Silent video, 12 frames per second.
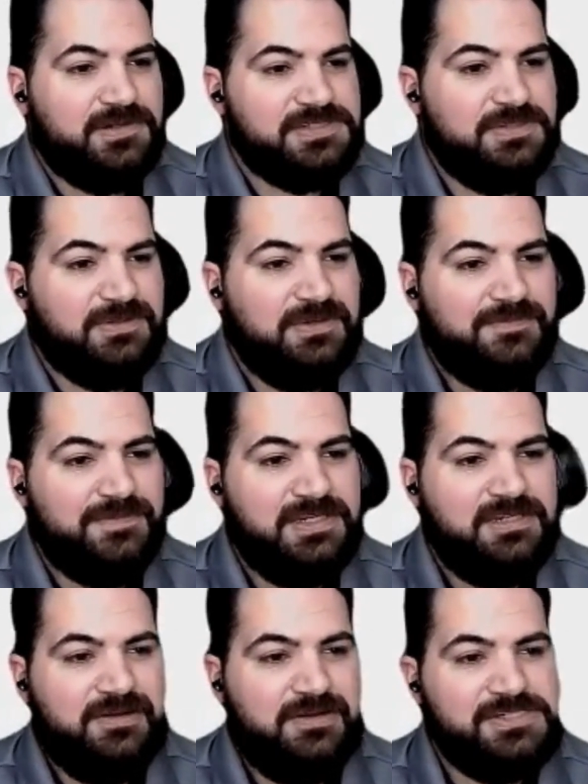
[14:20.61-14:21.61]
Does Togle have any
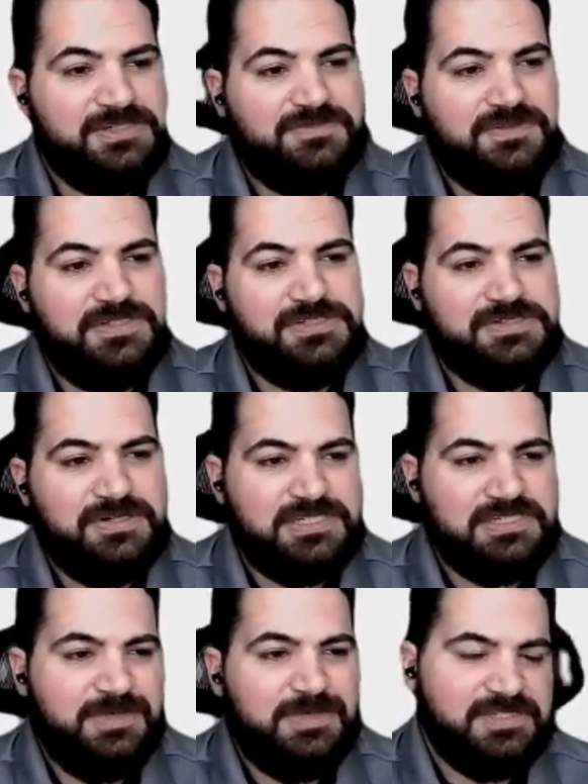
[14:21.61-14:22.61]
integration features or
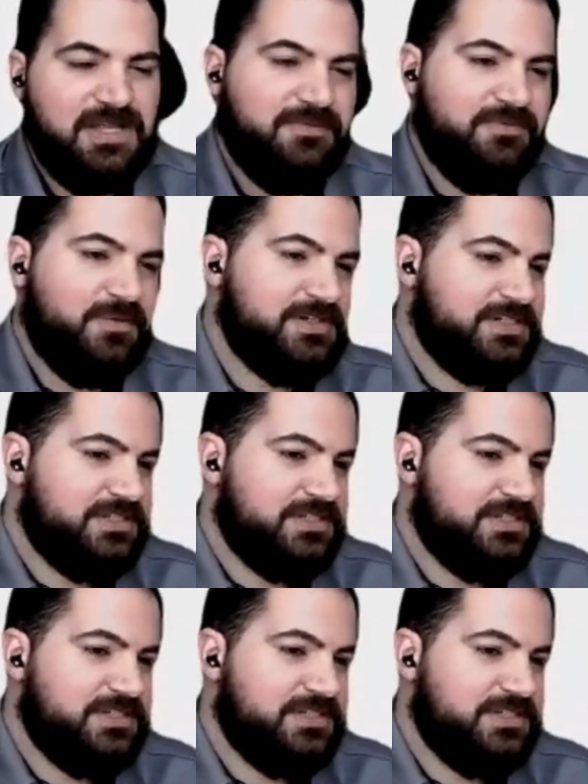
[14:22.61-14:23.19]
estimating softwares?